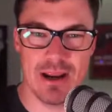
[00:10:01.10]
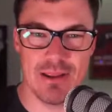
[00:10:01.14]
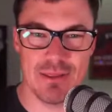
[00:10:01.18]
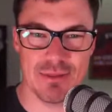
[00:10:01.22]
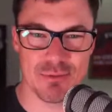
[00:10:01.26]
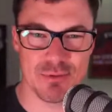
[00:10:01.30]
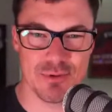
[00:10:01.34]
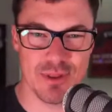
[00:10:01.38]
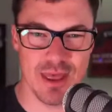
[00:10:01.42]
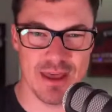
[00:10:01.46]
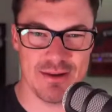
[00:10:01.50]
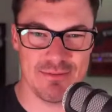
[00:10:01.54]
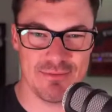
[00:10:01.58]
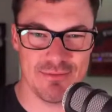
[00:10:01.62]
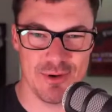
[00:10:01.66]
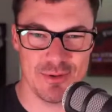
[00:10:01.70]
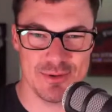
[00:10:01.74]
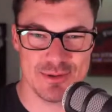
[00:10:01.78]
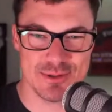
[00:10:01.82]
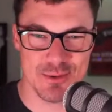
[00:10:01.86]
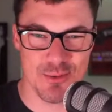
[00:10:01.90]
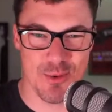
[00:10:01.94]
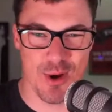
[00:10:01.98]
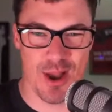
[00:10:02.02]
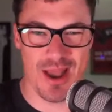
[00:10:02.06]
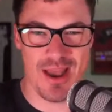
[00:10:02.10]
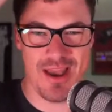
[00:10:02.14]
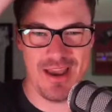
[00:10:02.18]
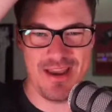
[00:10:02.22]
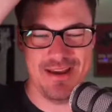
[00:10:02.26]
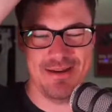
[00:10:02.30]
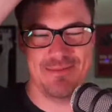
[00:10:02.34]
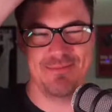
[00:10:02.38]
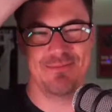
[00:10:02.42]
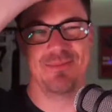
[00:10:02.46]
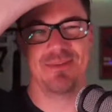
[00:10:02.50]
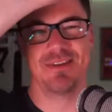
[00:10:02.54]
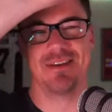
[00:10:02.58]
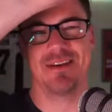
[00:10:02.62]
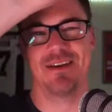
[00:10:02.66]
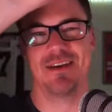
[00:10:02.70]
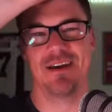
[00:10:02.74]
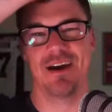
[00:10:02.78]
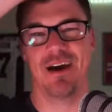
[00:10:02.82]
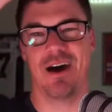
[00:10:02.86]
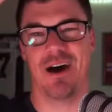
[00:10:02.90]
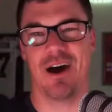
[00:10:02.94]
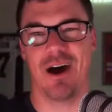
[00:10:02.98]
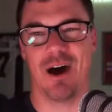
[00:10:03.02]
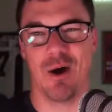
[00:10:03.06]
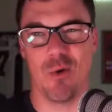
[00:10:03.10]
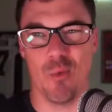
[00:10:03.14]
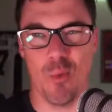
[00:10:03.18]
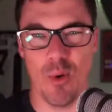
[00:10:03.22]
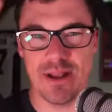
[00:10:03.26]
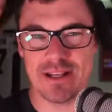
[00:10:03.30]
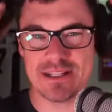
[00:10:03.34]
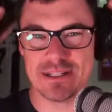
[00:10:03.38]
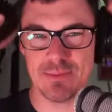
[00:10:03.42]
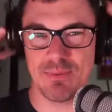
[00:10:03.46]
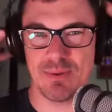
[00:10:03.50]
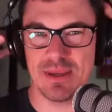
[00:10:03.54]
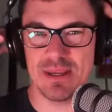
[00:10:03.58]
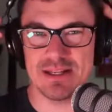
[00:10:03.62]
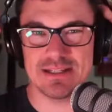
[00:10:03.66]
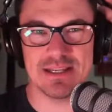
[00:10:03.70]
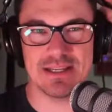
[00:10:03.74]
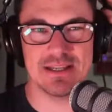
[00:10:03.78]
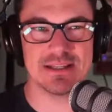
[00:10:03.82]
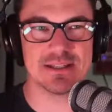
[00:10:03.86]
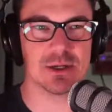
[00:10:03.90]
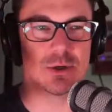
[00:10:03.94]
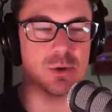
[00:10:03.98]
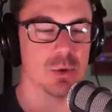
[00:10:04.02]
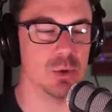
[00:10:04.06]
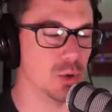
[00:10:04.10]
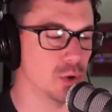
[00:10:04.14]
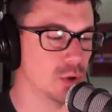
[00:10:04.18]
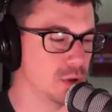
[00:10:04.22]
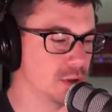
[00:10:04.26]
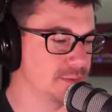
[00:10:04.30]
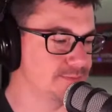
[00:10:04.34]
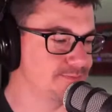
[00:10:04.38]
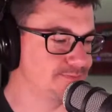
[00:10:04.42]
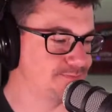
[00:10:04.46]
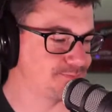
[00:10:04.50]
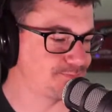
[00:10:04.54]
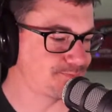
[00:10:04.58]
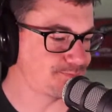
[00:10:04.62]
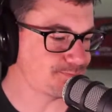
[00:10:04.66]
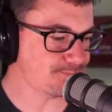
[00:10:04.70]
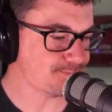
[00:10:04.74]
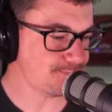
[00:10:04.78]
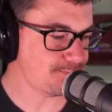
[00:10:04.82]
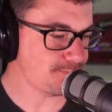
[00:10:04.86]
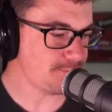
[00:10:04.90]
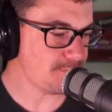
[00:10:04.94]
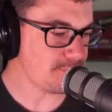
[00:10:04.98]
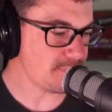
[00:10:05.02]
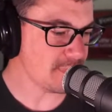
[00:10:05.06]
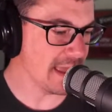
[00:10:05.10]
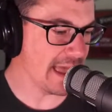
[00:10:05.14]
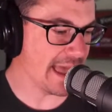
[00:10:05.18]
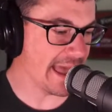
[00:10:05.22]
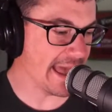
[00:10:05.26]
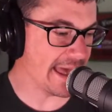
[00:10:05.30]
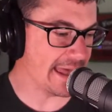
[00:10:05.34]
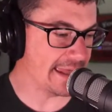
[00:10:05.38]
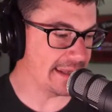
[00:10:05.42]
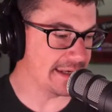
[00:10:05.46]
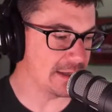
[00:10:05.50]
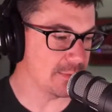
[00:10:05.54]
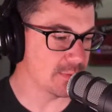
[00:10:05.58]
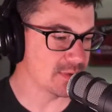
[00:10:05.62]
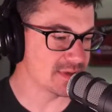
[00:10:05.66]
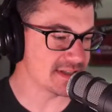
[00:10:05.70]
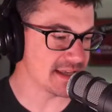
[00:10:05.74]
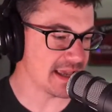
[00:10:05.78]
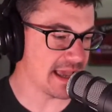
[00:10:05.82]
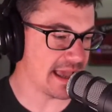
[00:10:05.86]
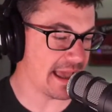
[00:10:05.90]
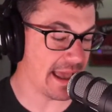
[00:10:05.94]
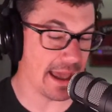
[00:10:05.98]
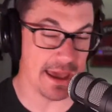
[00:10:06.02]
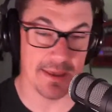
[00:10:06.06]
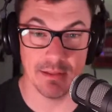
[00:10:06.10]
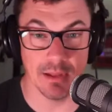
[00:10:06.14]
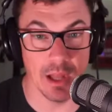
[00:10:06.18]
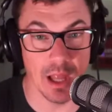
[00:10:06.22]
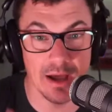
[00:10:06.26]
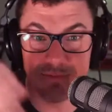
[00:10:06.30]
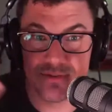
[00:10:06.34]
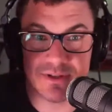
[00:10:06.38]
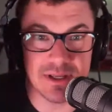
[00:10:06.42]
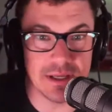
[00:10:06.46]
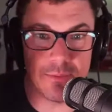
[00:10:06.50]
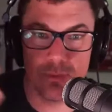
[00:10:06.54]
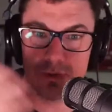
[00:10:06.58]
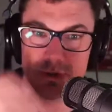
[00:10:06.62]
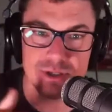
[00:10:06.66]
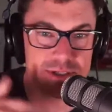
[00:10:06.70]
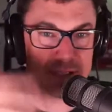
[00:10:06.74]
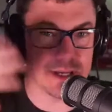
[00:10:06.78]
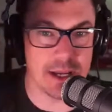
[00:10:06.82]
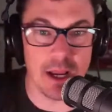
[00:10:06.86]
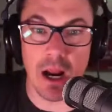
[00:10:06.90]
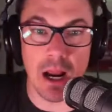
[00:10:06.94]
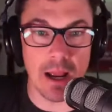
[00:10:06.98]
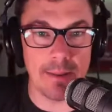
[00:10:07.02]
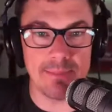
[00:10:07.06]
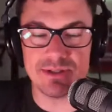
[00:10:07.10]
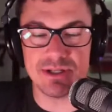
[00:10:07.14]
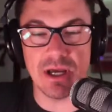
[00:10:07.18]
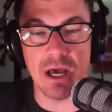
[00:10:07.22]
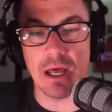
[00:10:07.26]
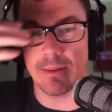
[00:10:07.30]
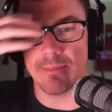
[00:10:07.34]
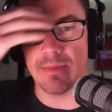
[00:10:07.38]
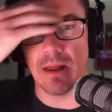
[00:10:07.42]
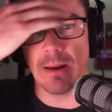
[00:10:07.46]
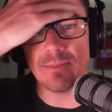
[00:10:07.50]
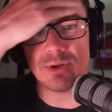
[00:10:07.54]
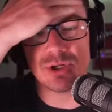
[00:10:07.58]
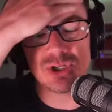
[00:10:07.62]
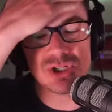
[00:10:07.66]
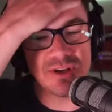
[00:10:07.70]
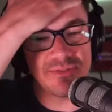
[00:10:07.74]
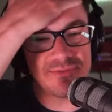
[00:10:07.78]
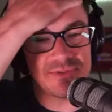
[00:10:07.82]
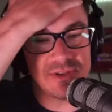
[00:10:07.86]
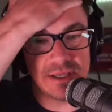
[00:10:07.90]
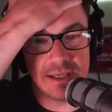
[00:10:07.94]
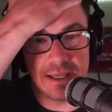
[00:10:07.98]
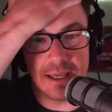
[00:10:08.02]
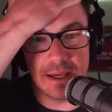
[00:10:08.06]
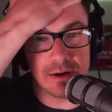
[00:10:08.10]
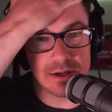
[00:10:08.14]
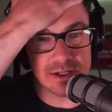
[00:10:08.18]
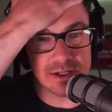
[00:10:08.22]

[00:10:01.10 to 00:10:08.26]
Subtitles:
right? Threw the headphones away. went to PT school, and loved it, and was just like, all right, I'm done. I'm shifting